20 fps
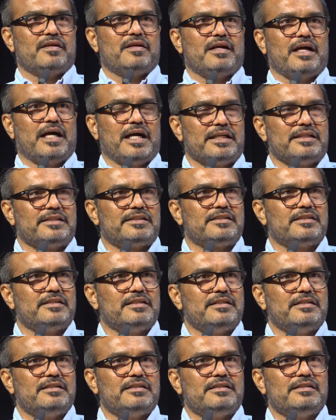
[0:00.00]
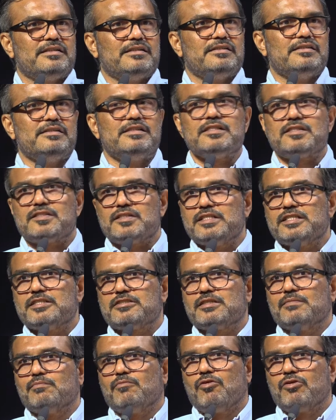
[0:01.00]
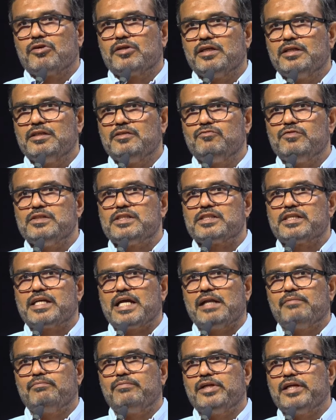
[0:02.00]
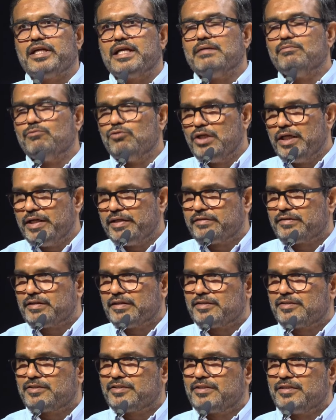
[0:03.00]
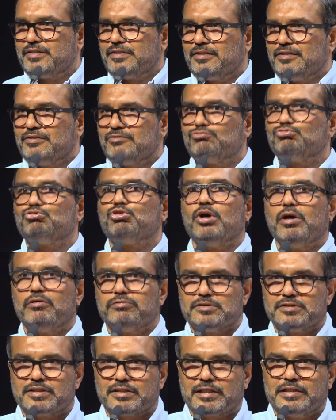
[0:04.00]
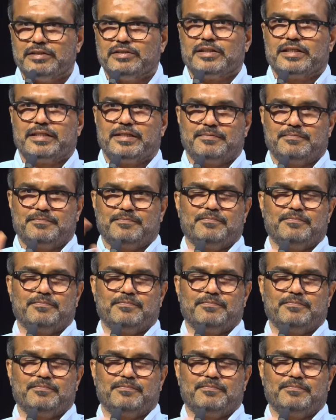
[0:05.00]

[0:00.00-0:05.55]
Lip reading: And this is a model which can be emulated throughout the country.